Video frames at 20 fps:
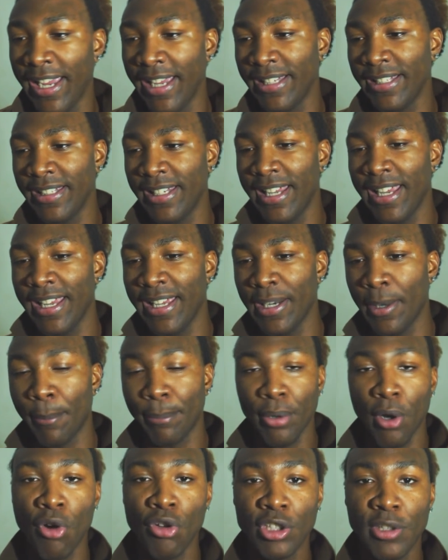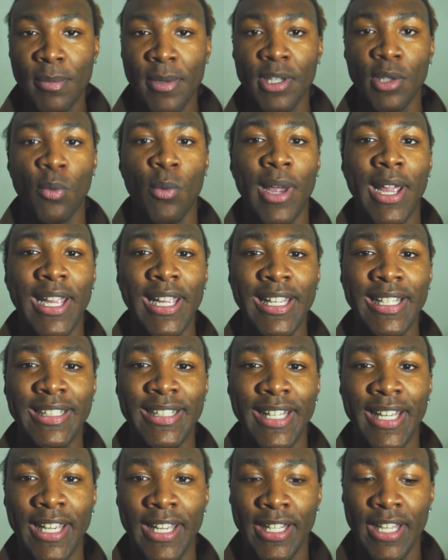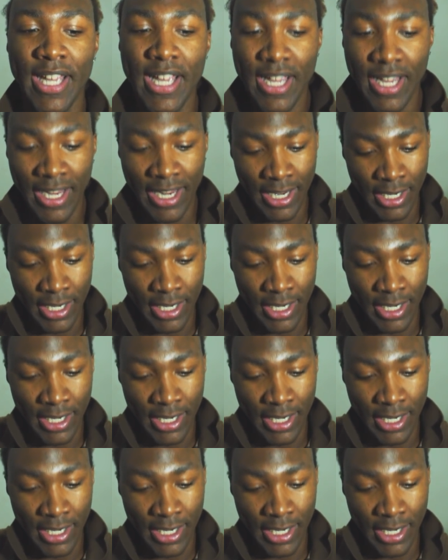and approached me the way he did.